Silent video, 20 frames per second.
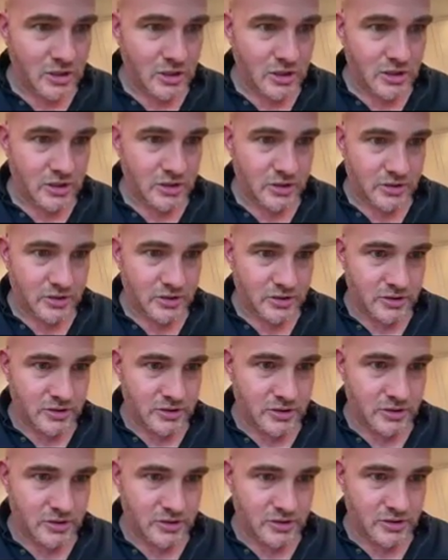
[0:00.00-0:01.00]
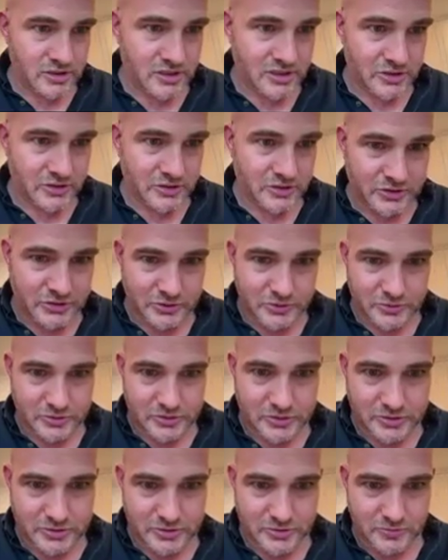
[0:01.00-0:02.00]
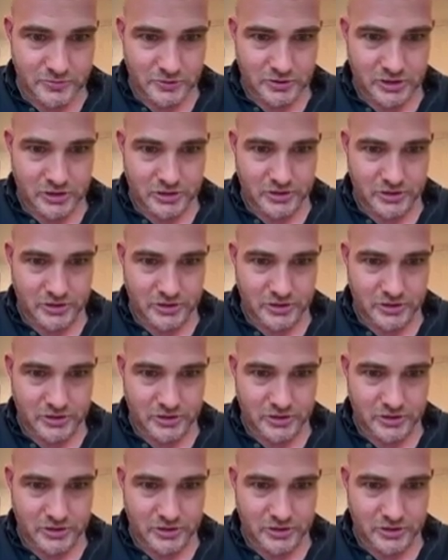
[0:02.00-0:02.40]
All right. Download. We'll